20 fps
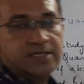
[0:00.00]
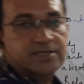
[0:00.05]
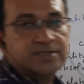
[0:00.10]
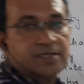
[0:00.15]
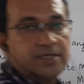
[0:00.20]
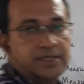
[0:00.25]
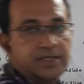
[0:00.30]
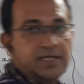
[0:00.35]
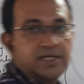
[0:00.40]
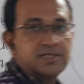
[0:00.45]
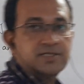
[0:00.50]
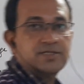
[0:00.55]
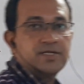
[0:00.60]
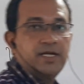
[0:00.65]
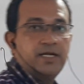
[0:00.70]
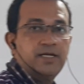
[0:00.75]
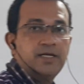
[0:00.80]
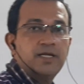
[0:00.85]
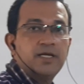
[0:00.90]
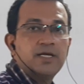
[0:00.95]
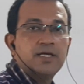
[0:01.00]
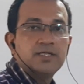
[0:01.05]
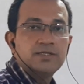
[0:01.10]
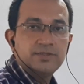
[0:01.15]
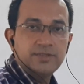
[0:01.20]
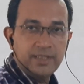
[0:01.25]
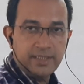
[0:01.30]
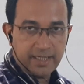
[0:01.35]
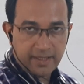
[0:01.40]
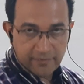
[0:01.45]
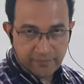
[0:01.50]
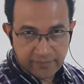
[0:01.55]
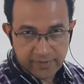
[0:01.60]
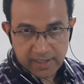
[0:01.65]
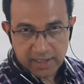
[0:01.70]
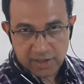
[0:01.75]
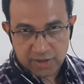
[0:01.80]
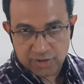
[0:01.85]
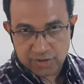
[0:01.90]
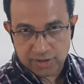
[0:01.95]
us understand the
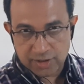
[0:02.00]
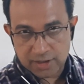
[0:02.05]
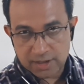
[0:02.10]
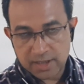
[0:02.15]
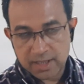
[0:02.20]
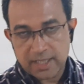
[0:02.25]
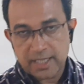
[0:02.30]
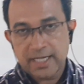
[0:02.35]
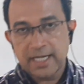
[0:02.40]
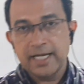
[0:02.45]
definition